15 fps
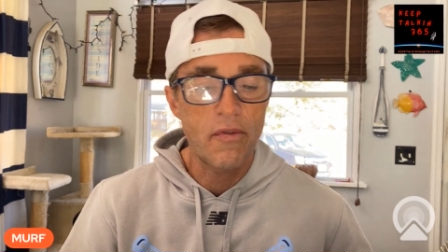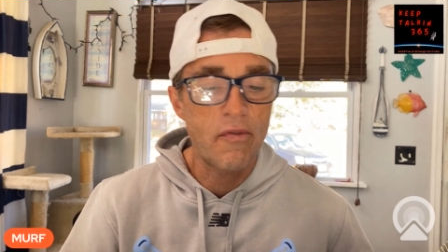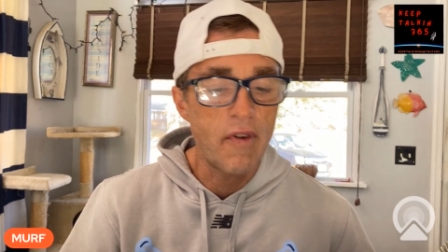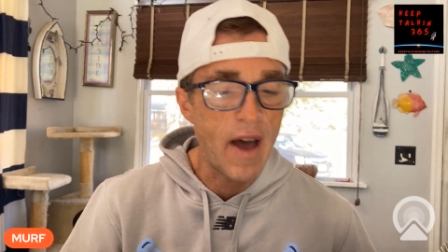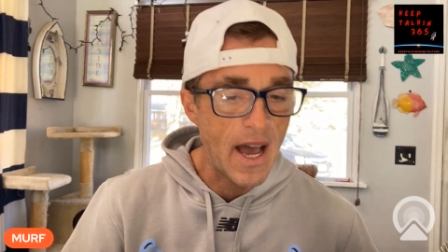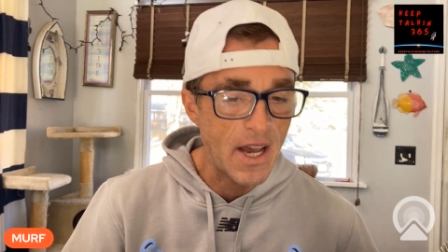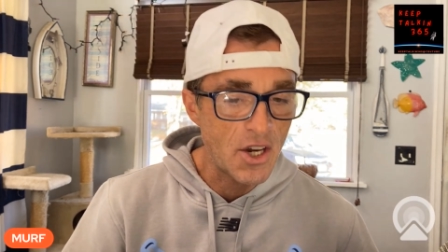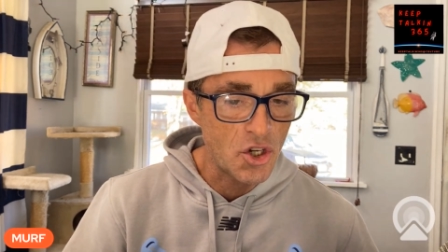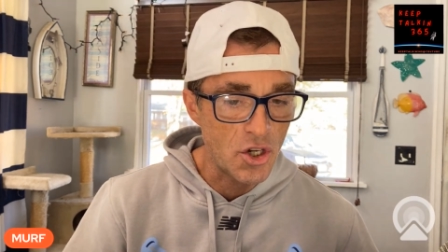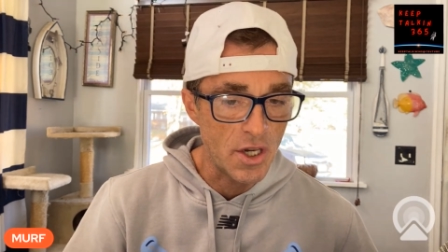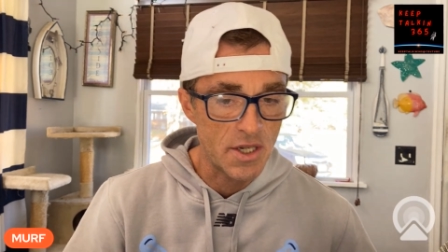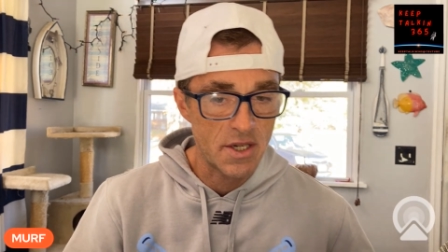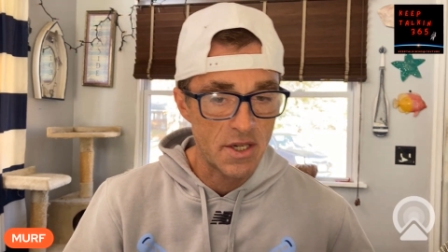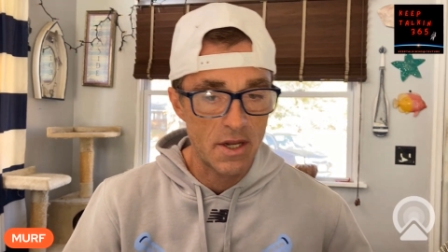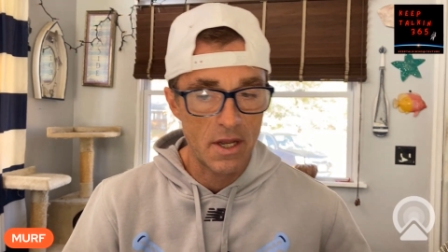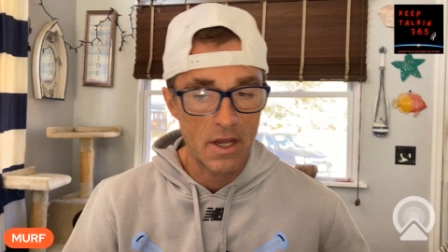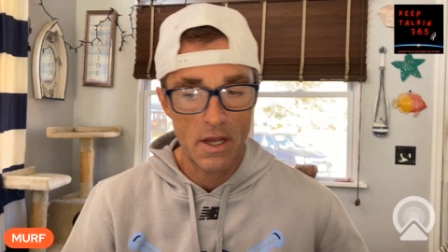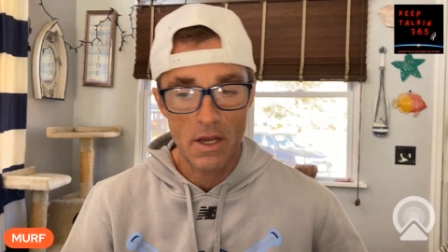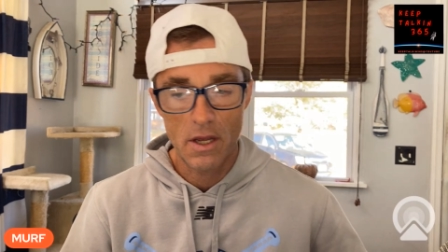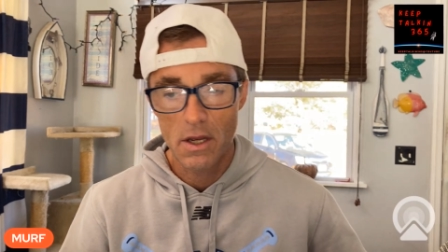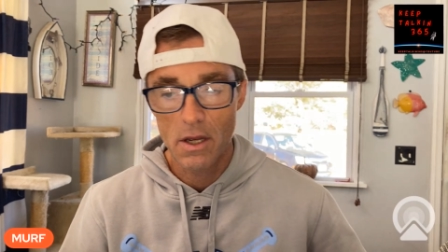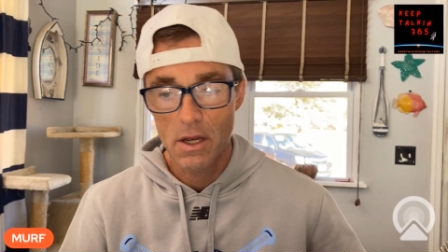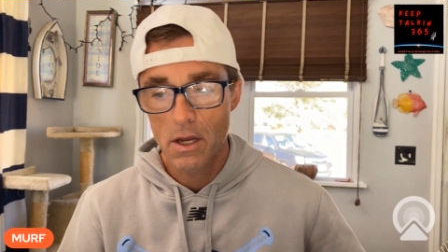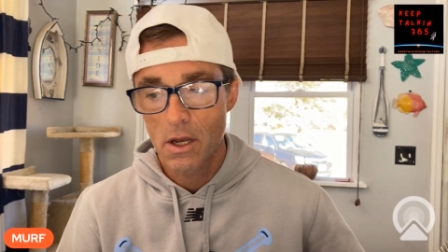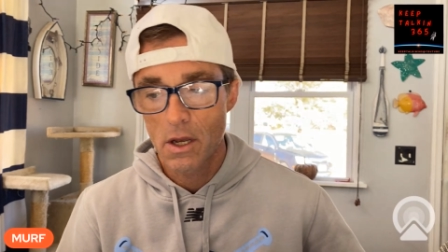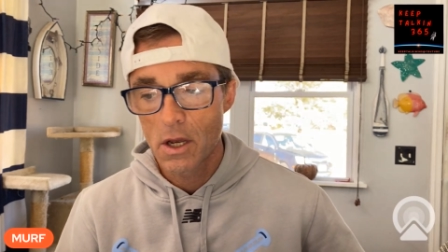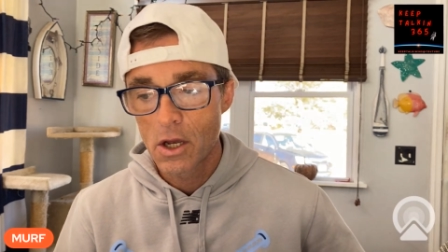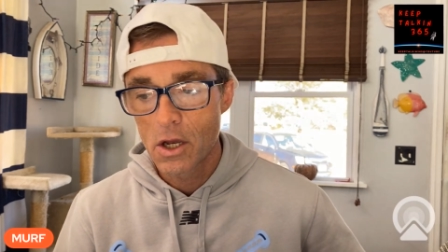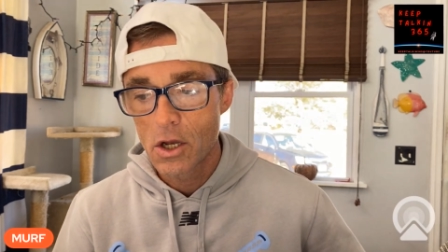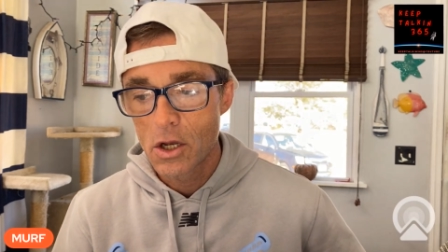fascist.
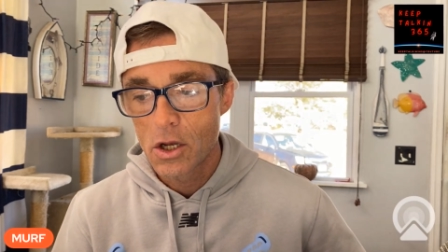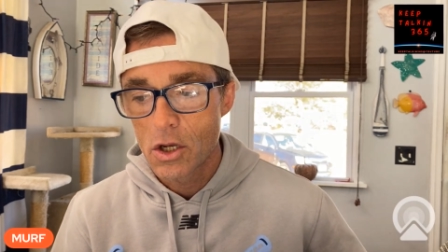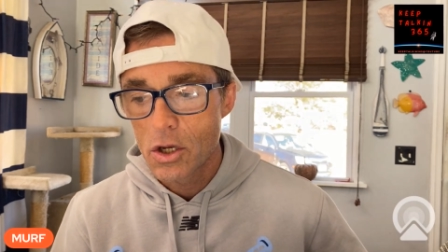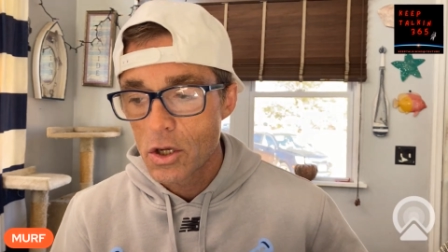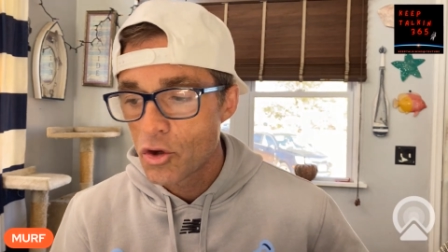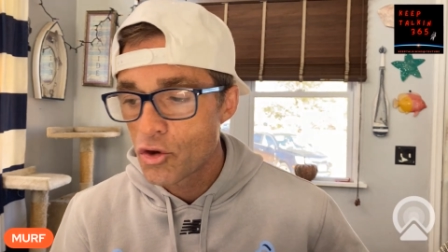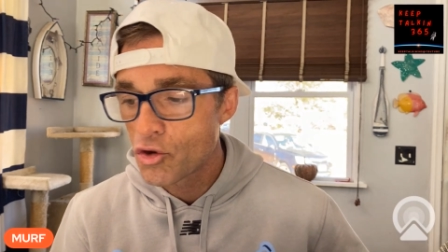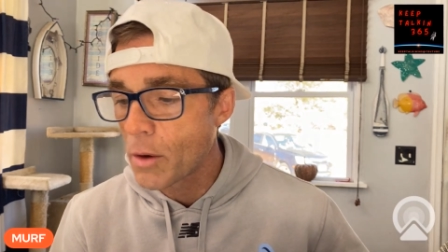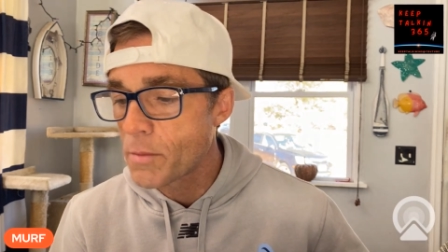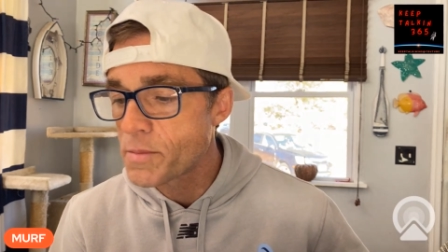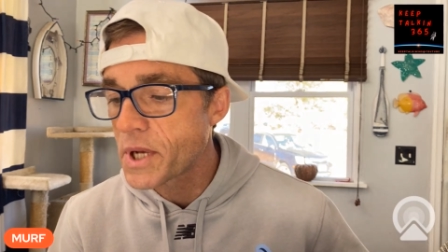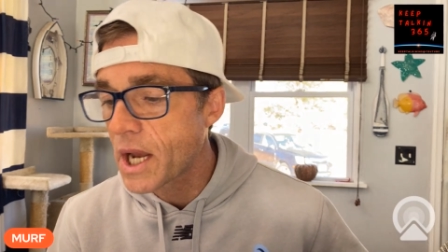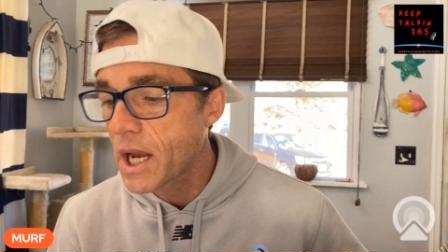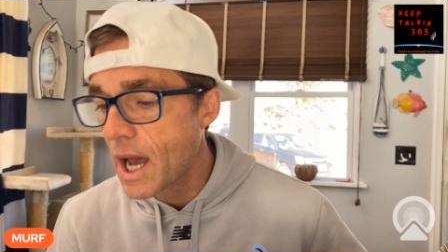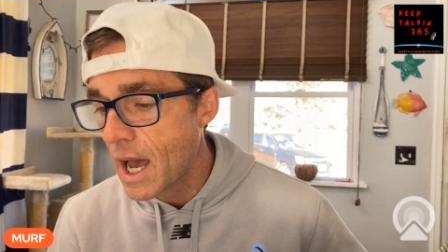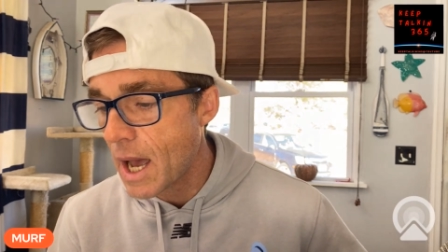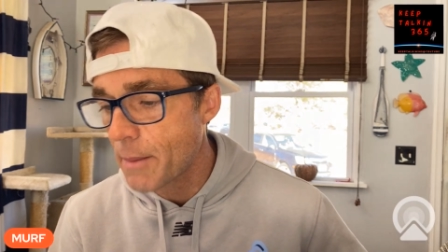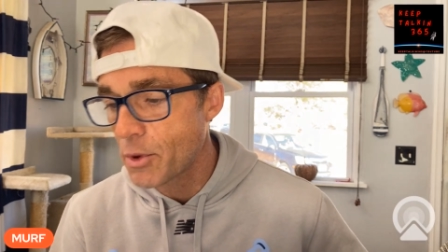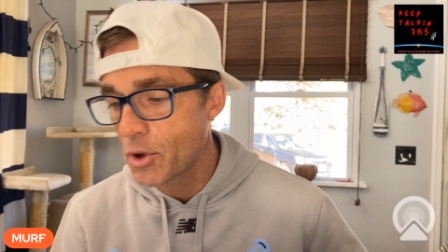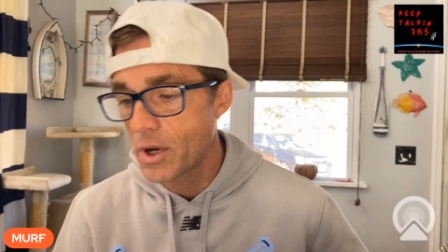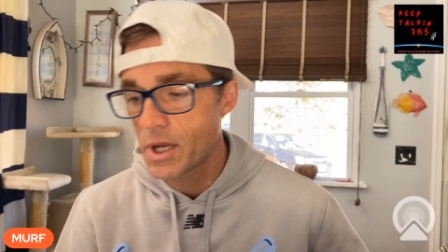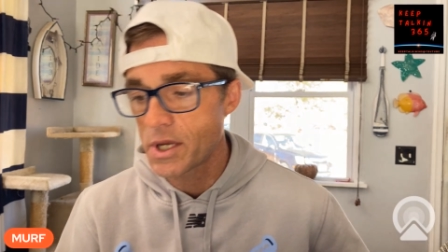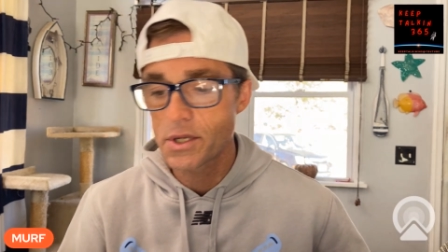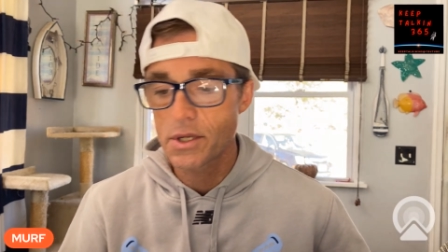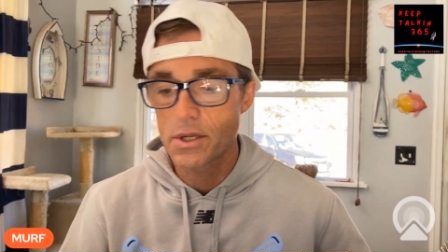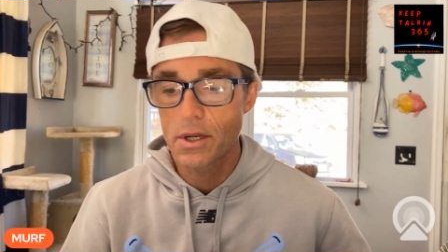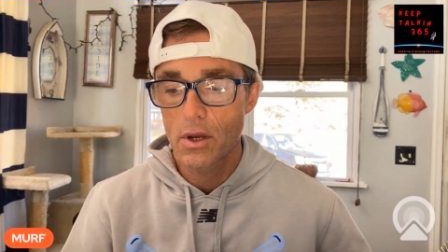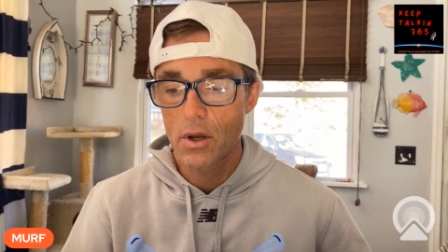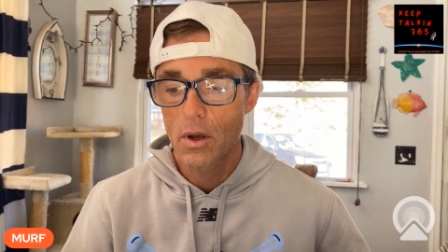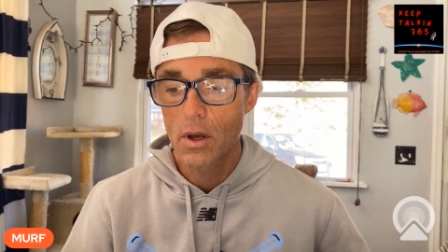Trump's a communist.